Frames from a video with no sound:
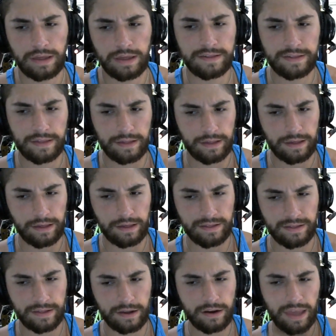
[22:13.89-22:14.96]
Is
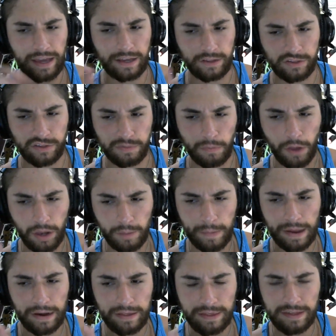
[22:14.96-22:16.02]
there like a small
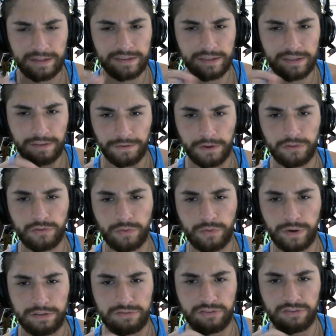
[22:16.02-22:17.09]
amount of this in the first
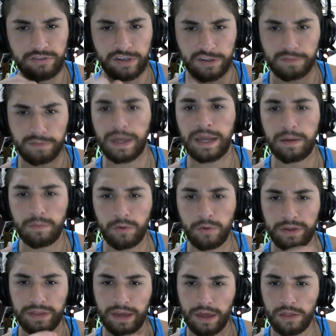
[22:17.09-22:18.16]
one and it's just explained
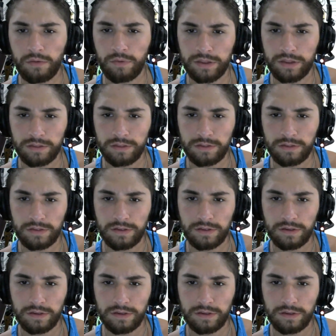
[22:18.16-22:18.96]
more in the other ones?